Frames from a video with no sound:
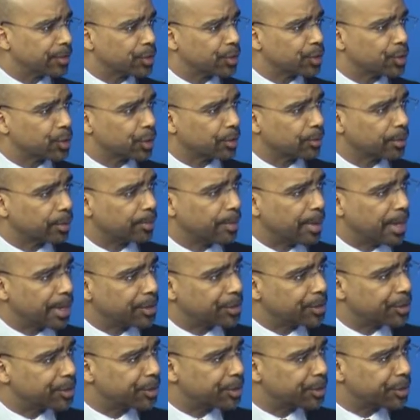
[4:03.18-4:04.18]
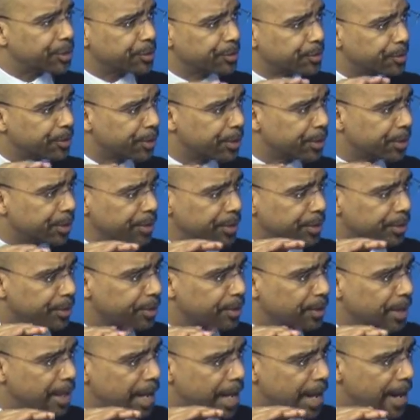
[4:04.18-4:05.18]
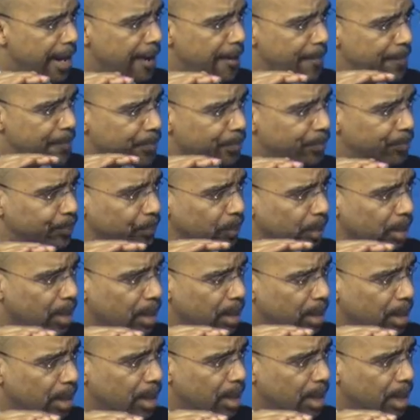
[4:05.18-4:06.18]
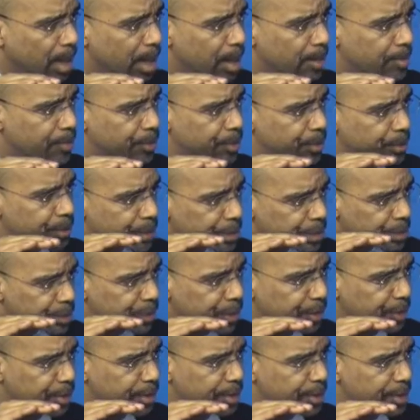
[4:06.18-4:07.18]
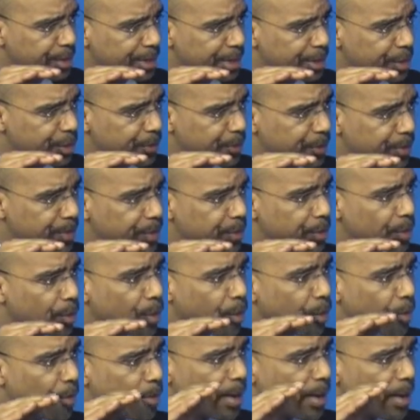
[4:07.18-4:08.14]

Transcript: as determined by similar statistical assessments or